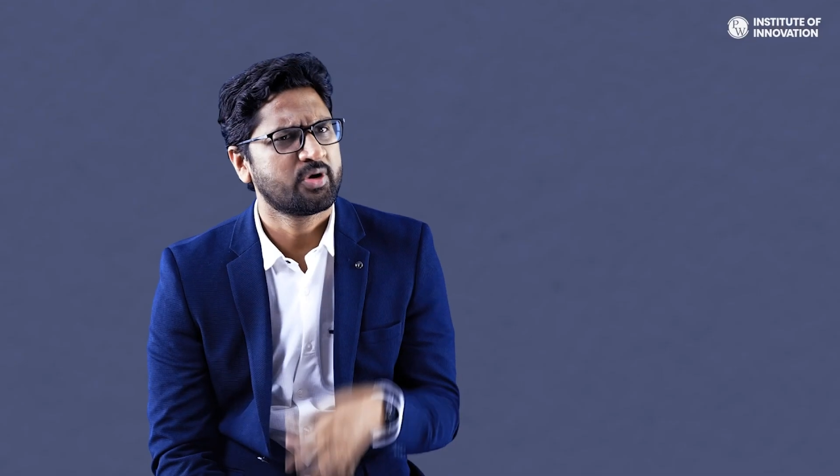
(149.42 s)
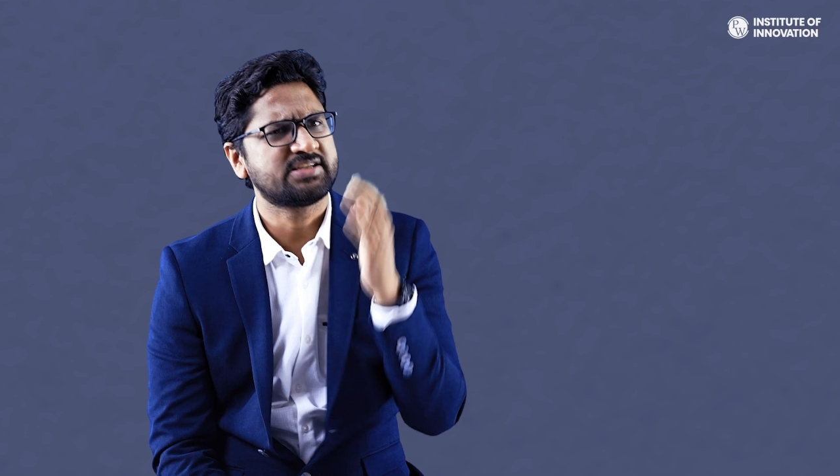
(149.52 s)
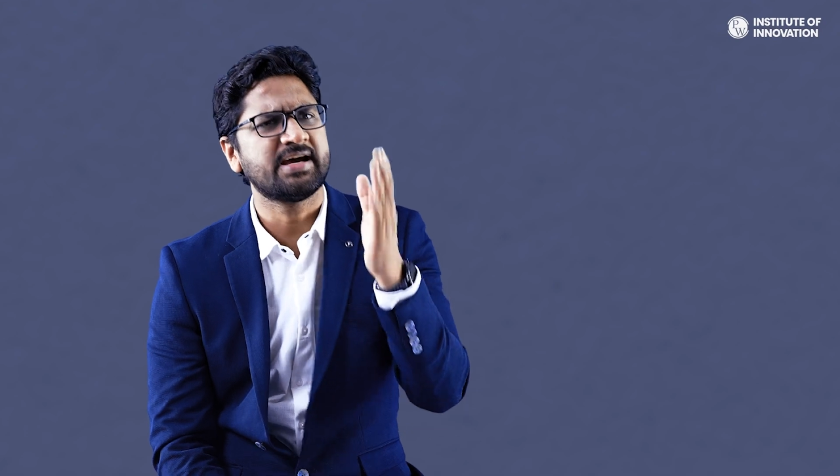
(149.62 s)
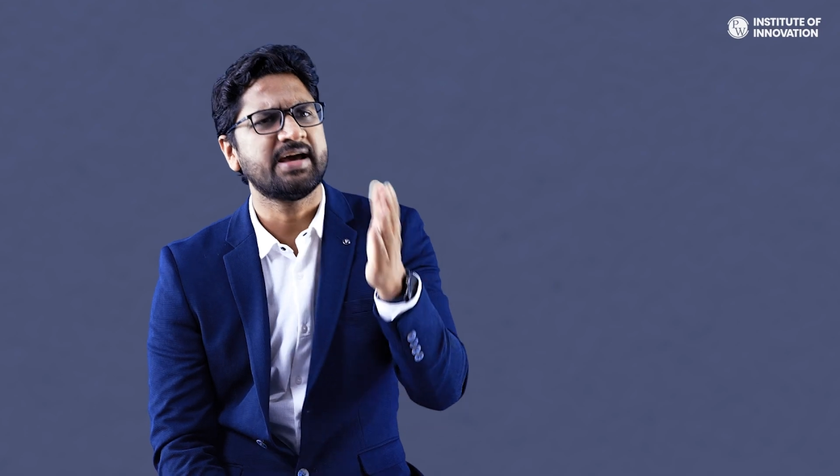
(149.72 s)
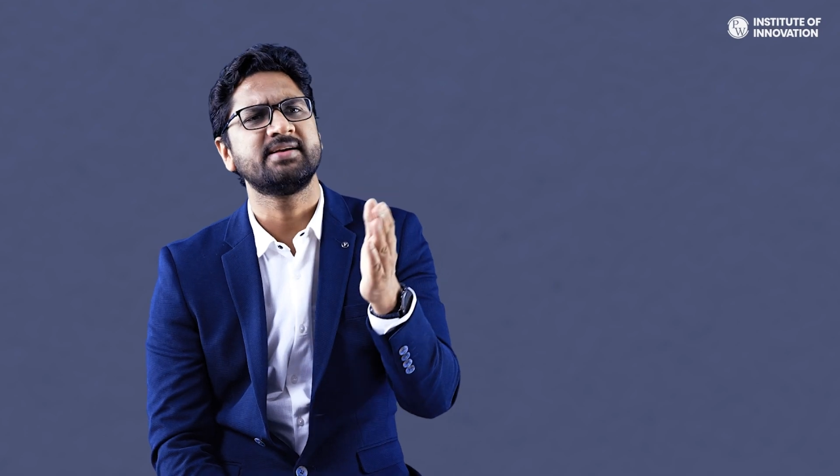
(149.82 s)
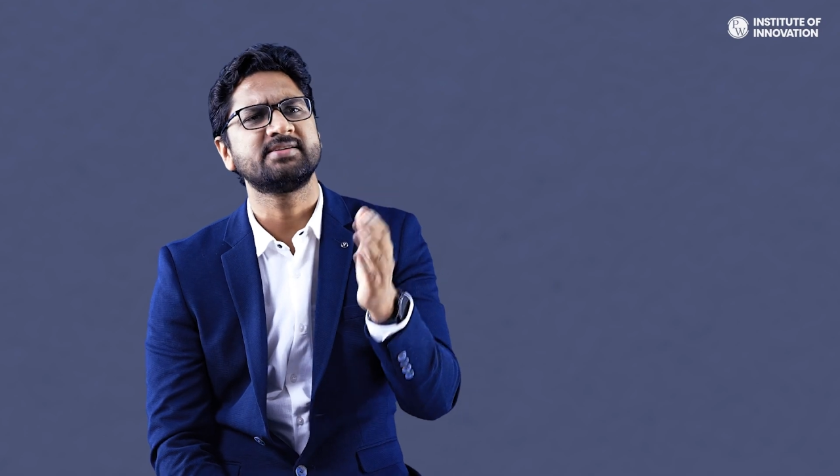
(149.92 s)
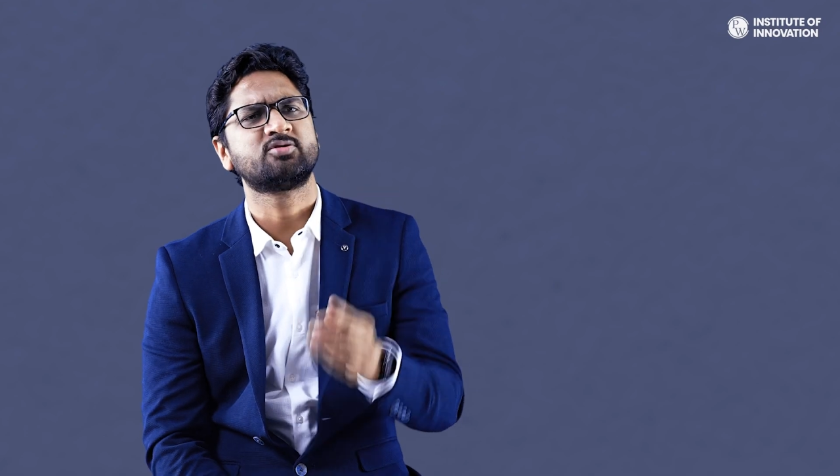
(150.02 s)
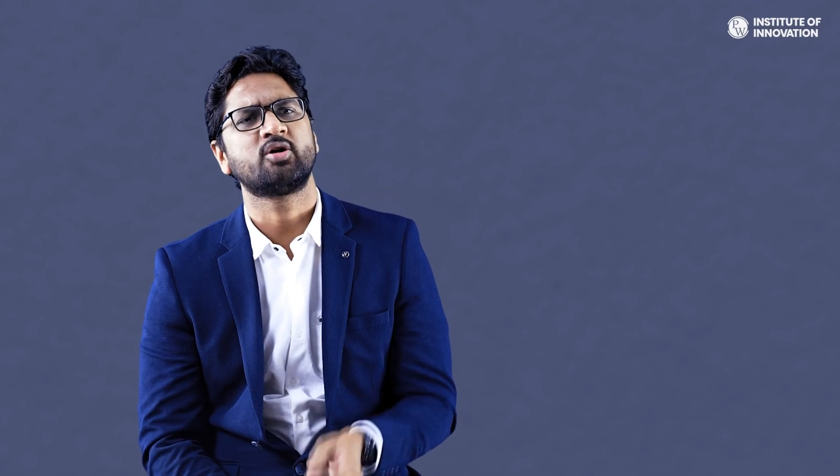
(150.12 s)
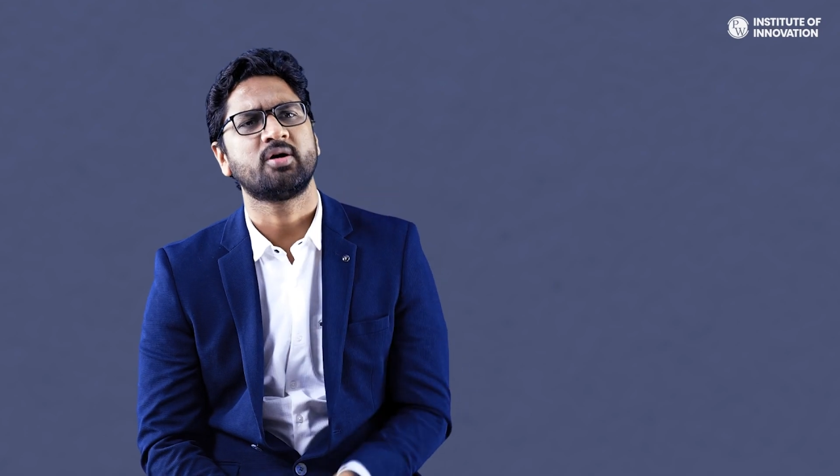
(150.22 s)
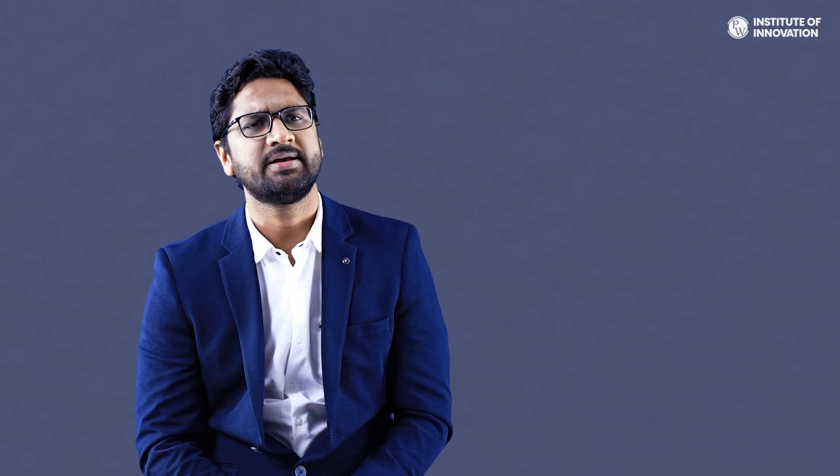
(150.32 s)
China is
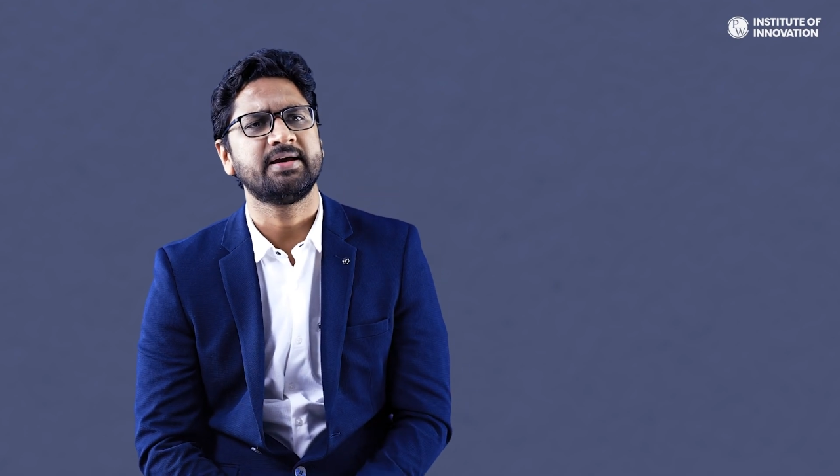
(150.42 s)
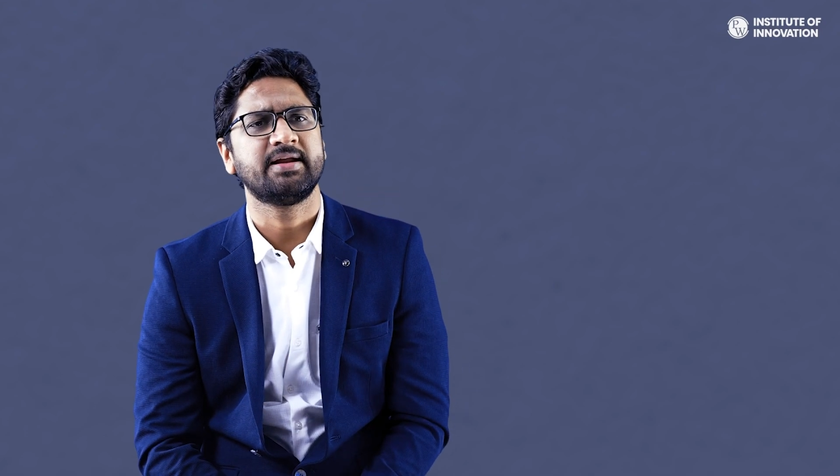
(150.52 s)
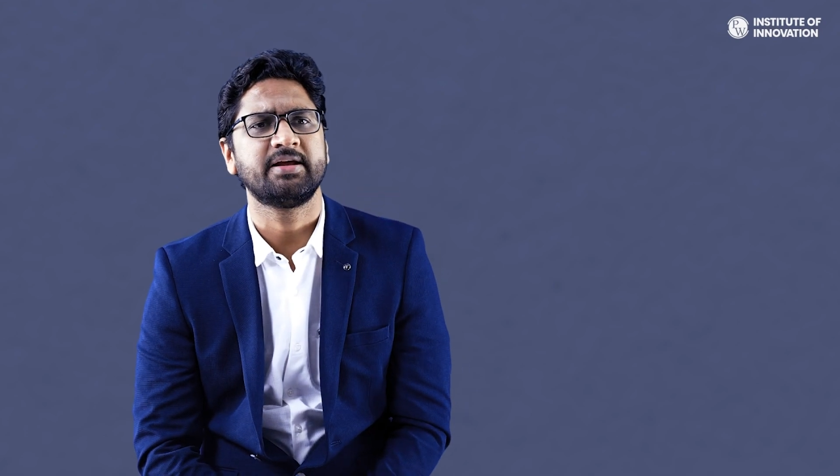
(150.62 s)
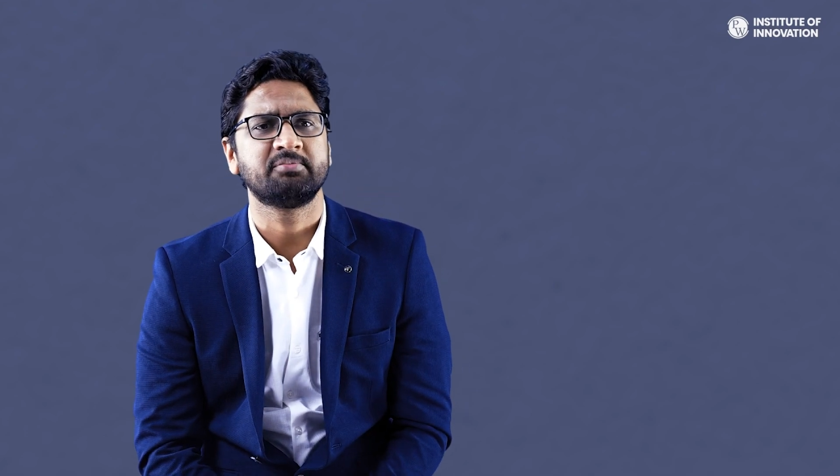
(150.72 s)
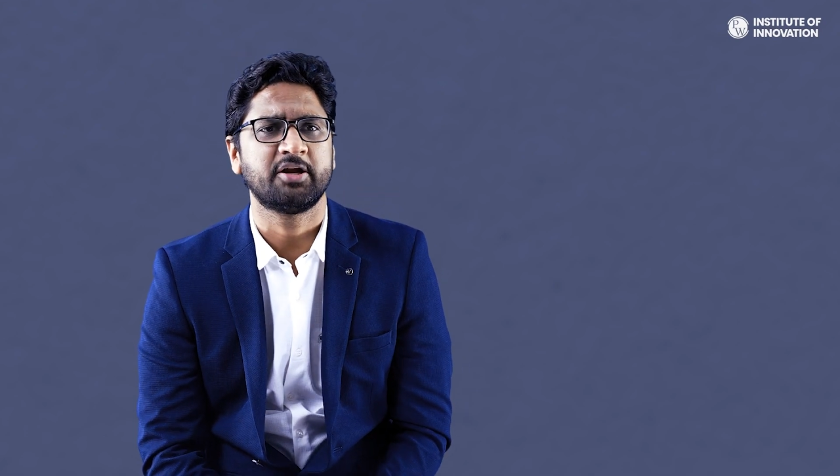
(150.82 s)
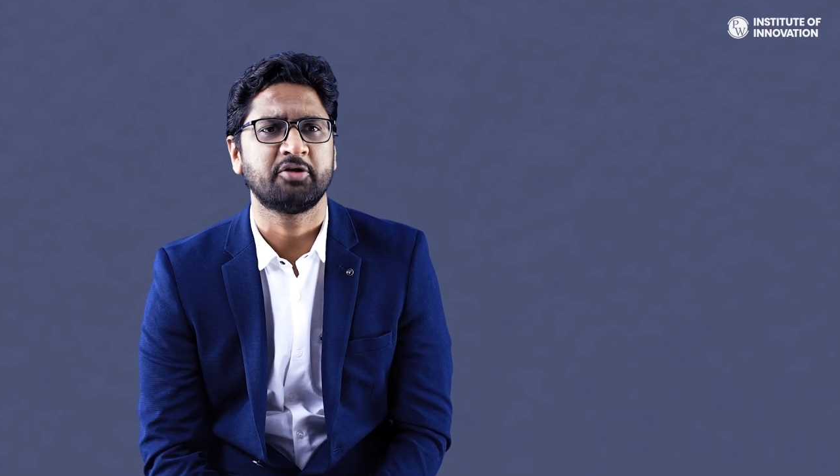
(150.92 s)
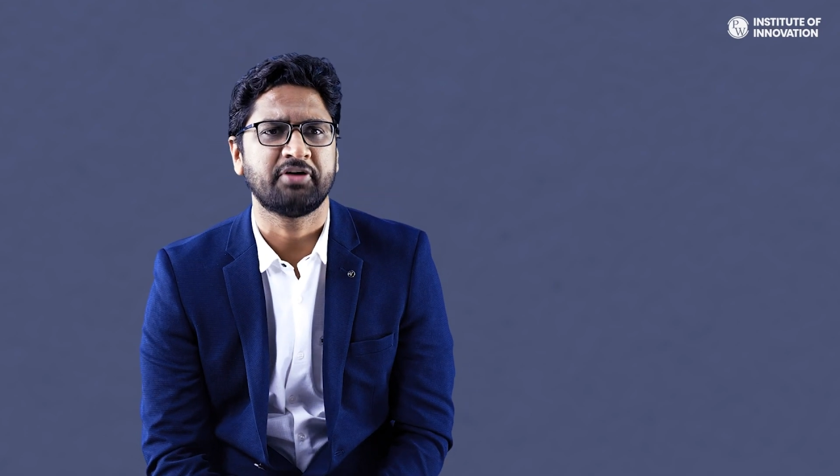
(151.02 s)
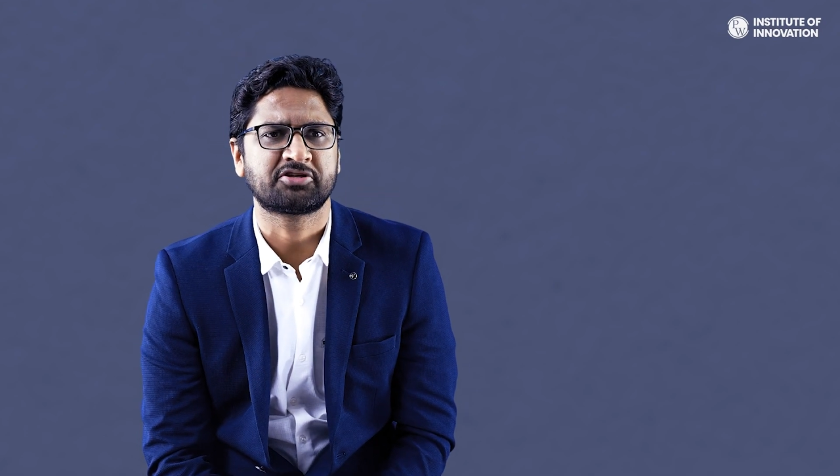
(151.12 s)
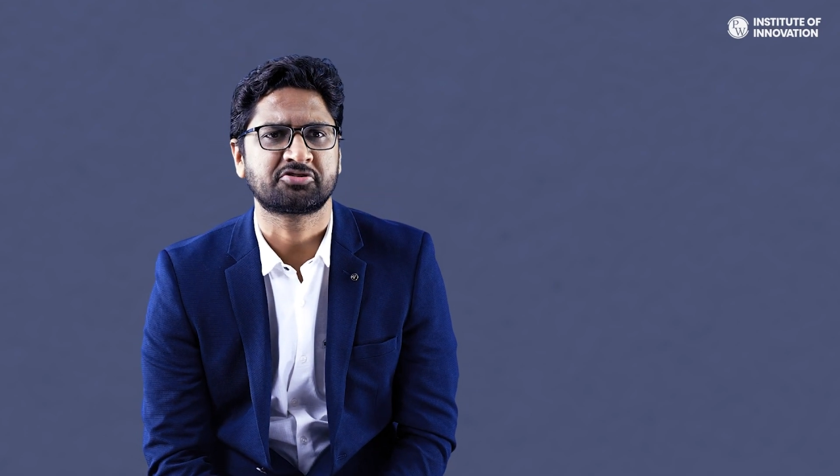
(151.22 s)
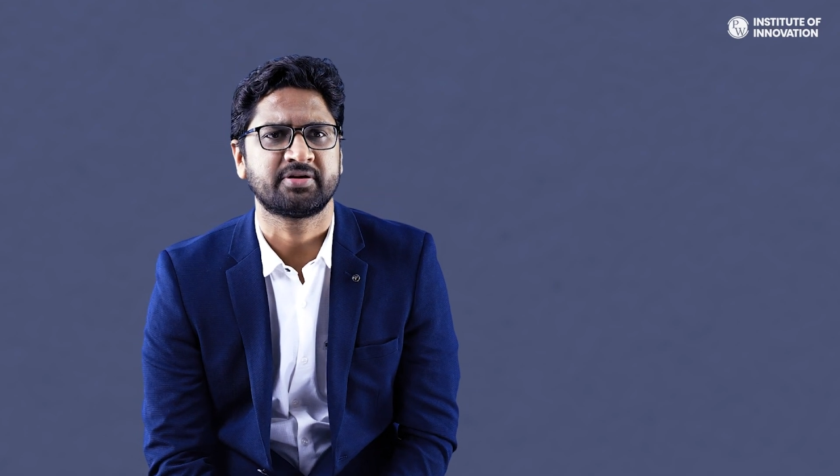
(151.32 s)
not only a leading
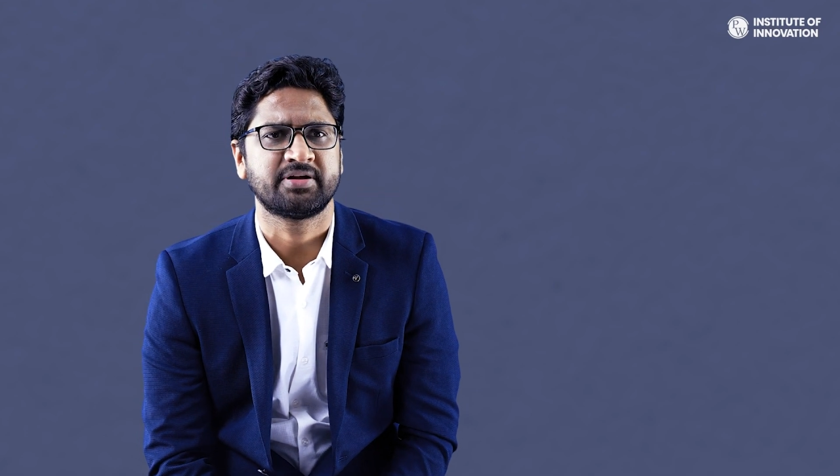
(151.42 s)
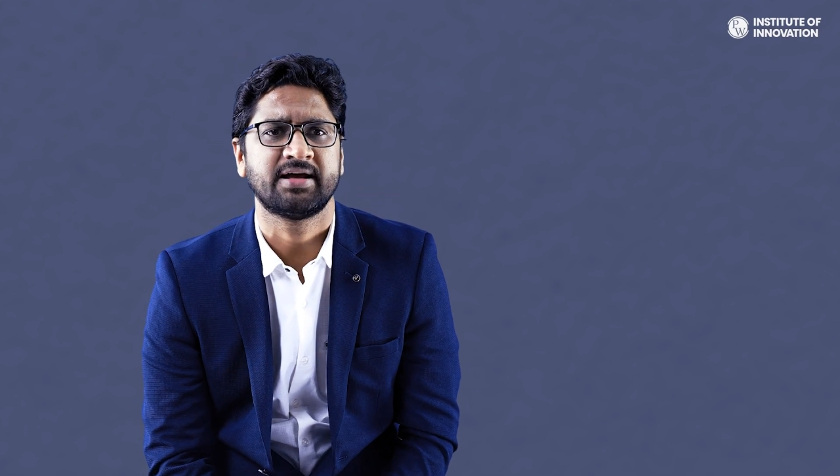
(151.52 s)
manufacturer in